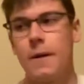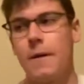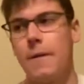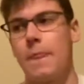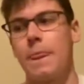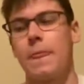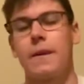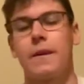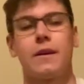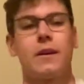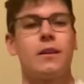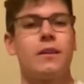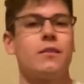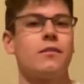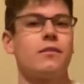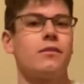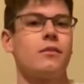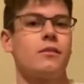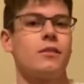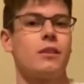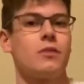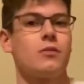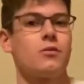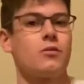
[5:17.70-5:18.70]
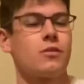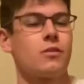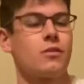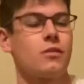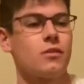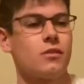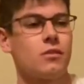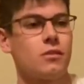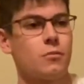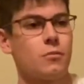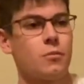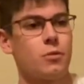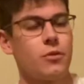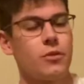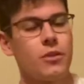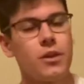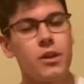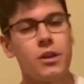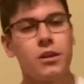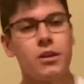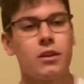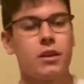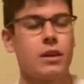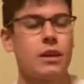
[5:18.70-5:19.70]
Again, this is not just a simple thing.
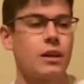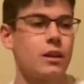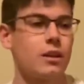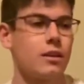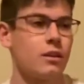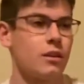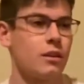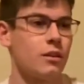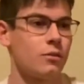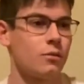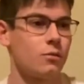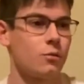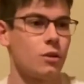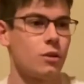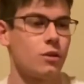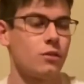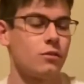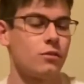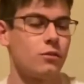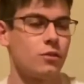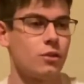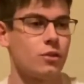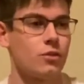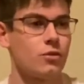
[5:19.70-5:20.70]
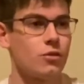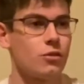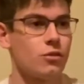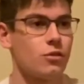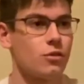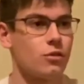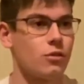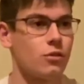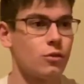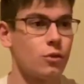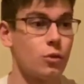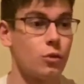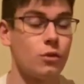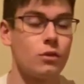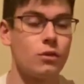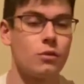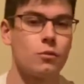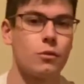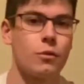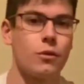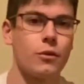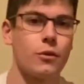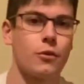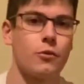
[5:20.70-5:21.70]
Again, as well as you can just do this
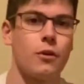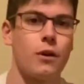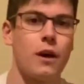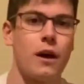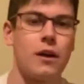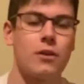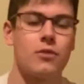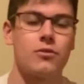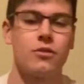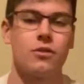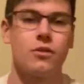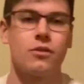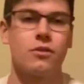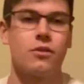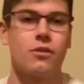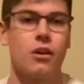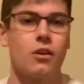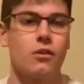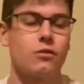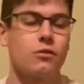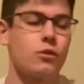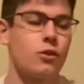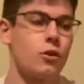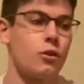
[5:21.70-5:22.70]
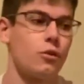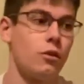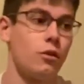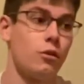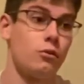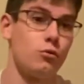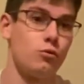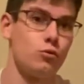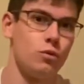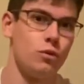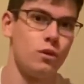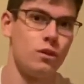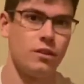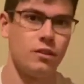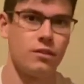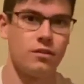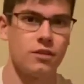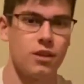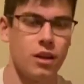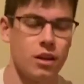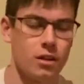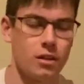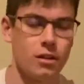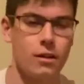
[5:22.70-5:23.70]
with Garage, this is also known as
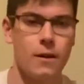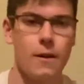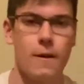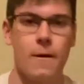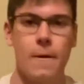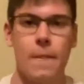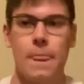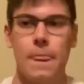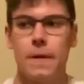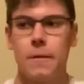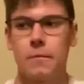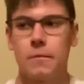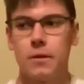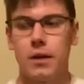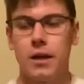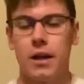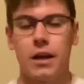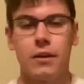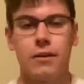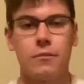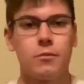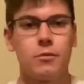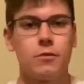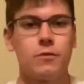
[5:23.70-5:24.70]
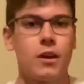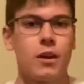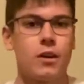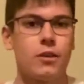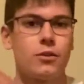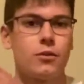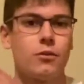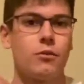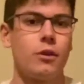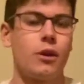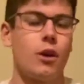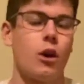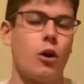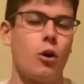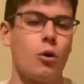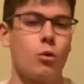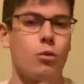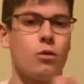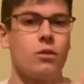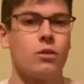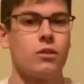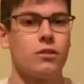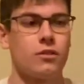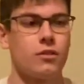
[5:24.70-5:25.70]
reselling, but I moved on to the
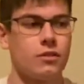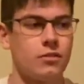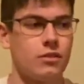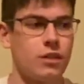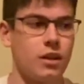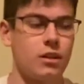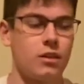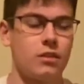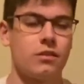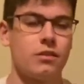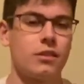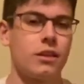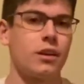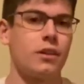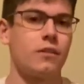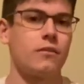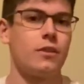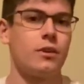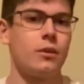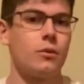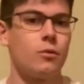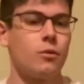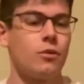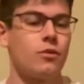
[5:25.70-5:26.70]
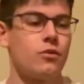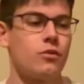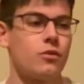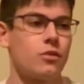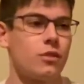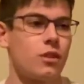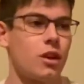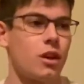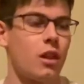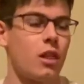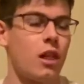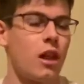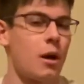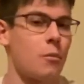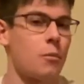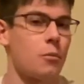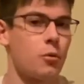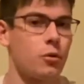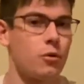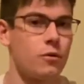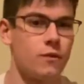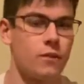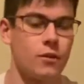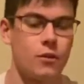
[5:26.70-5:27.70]
wholesale side of it, where it's just a lot more
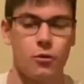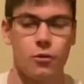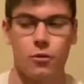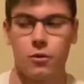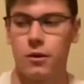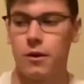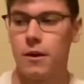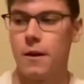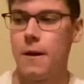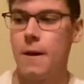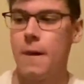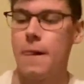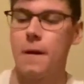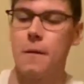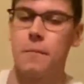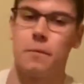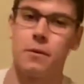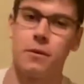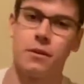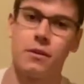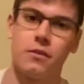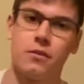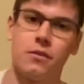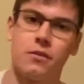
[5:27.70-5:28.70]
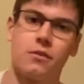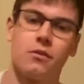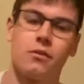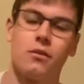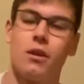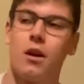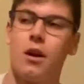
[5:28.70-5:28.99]
inventory, but this is